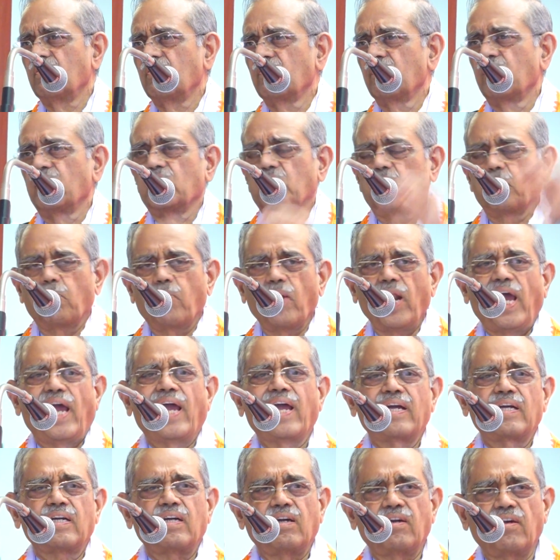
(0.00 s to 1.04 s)
with
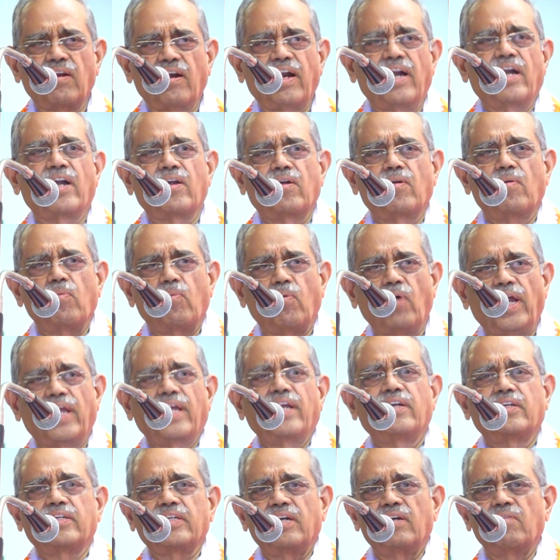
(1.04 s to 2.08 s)
black, red,
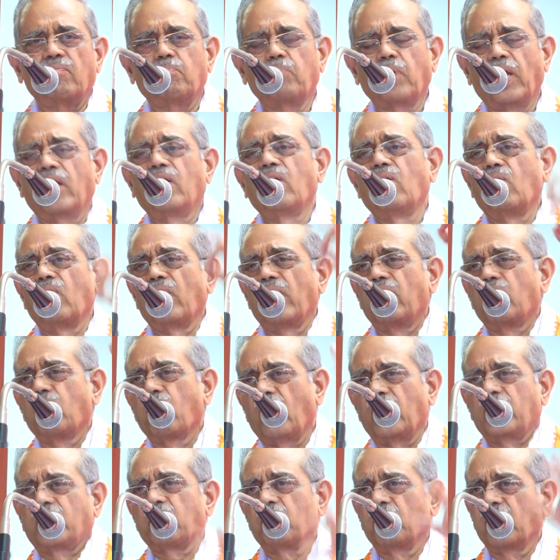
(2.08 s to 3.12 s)
white and yellow and
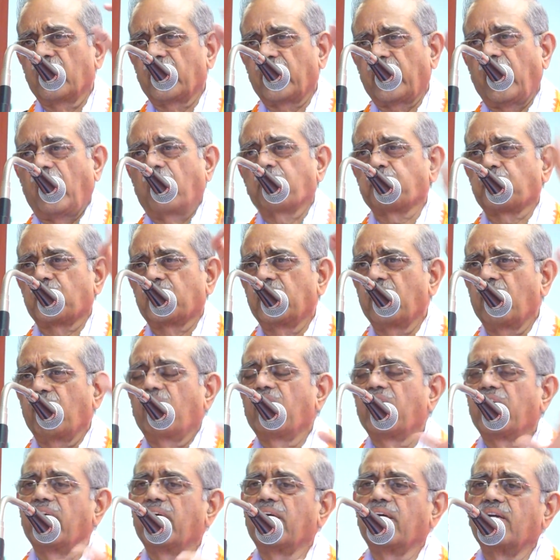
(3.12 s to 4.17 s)
whatever caps they
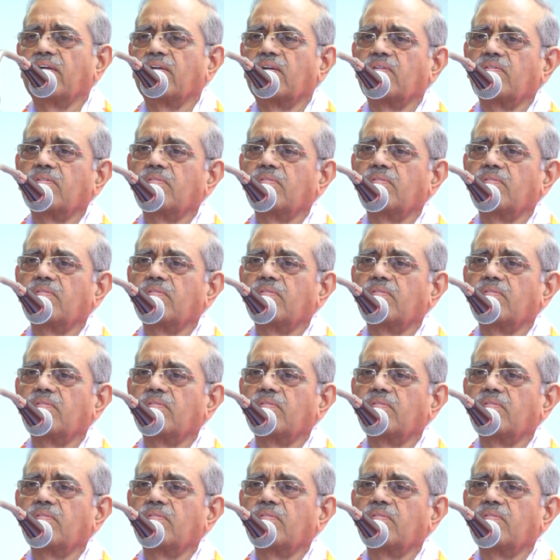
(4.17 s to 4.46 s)
wear.